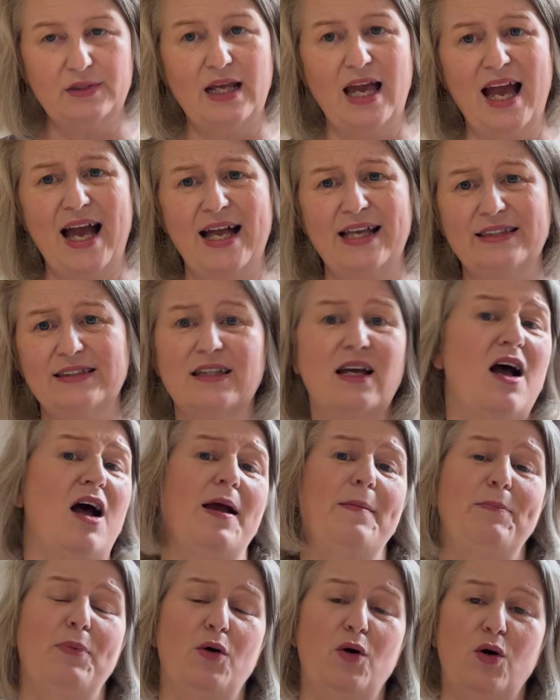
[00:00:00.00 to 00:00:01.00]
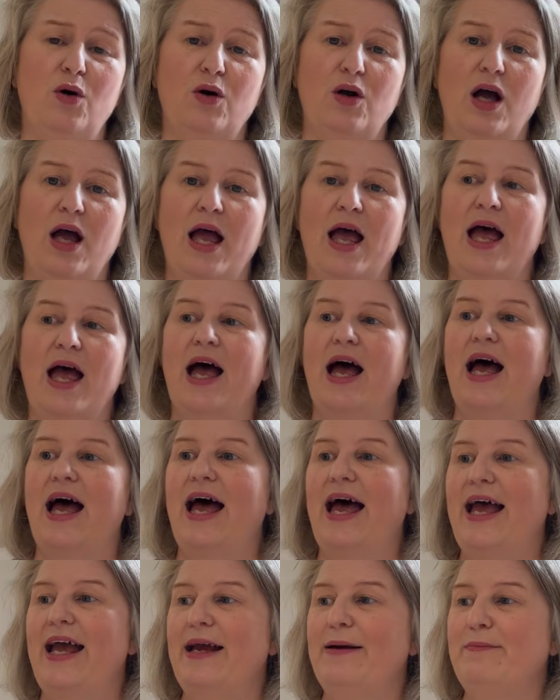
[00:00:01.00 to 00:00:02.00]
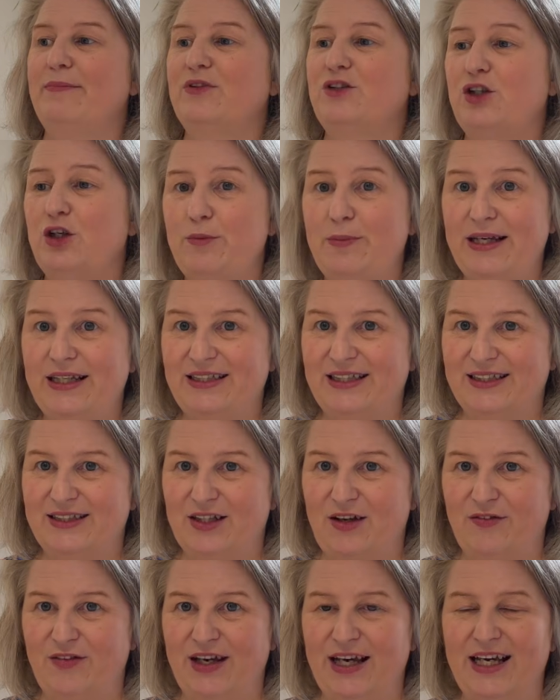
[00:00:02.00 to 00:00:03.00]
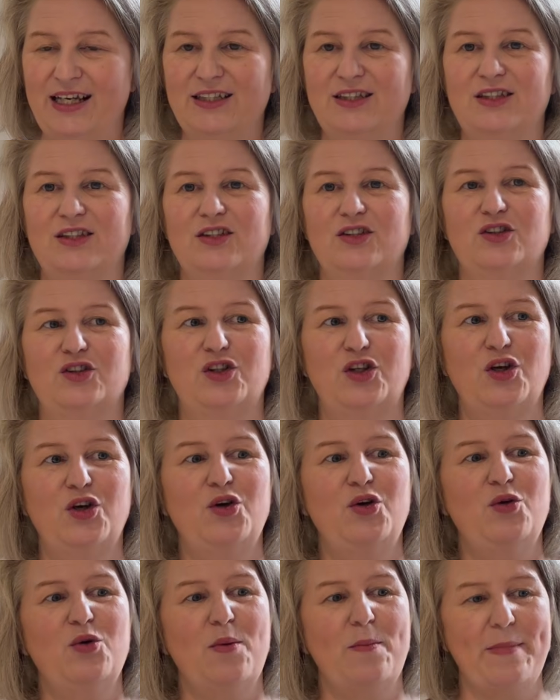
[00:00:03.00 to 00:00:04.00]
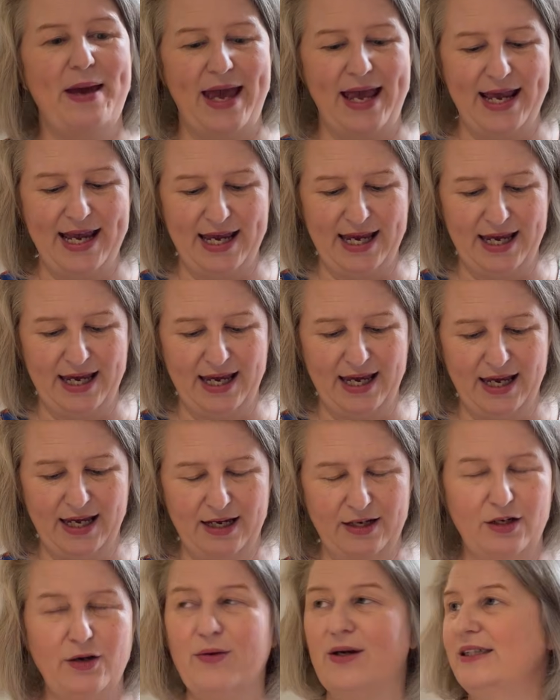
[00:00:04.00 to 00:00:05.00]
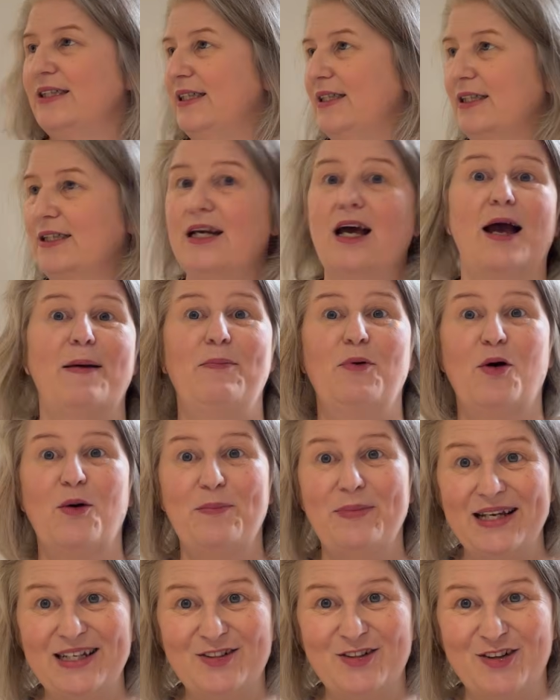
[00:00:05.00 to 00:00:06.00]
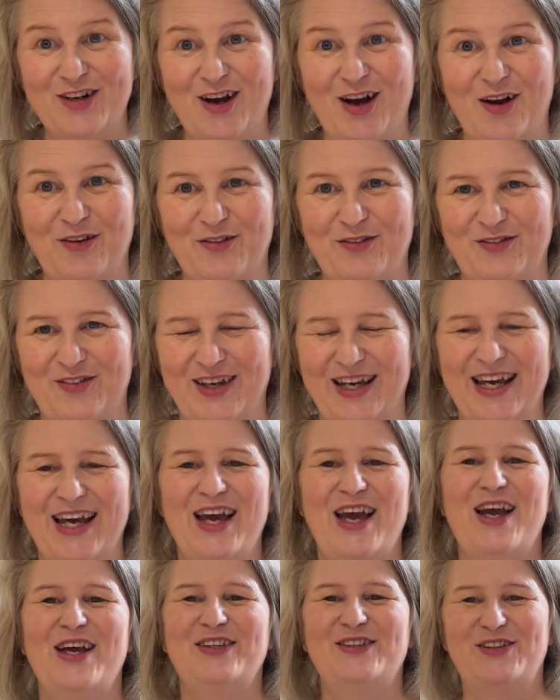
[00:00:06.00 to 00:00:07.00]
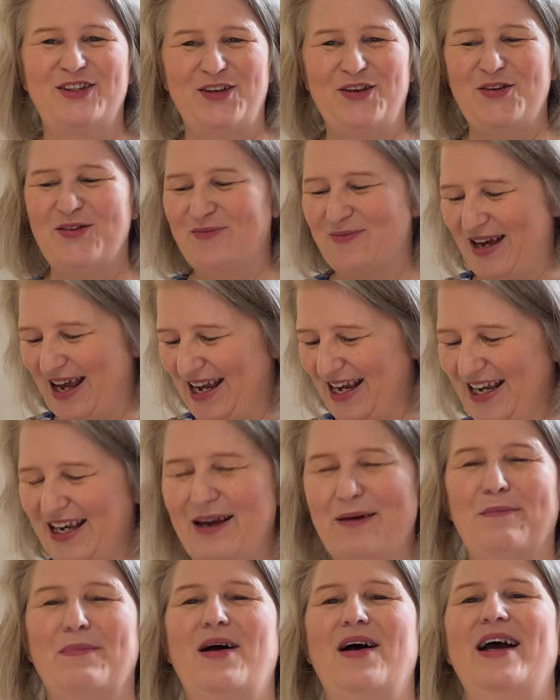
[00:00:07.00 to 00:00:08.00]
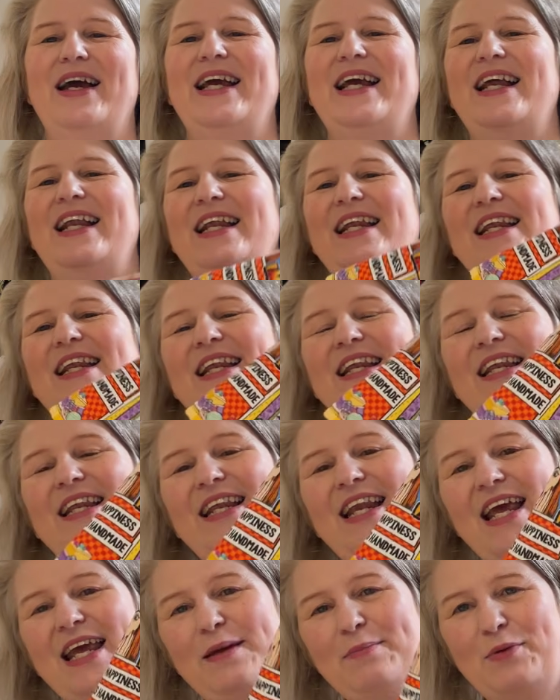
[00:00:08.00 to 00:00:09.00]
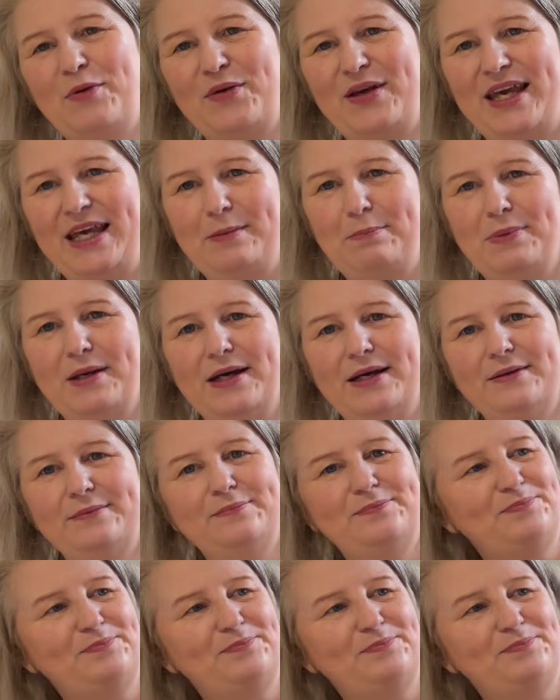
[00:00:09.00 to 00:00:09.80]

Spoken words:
And I bought 2 meters of it to make, no I didn't, I bought 1.5 meters of it to make my label keeper.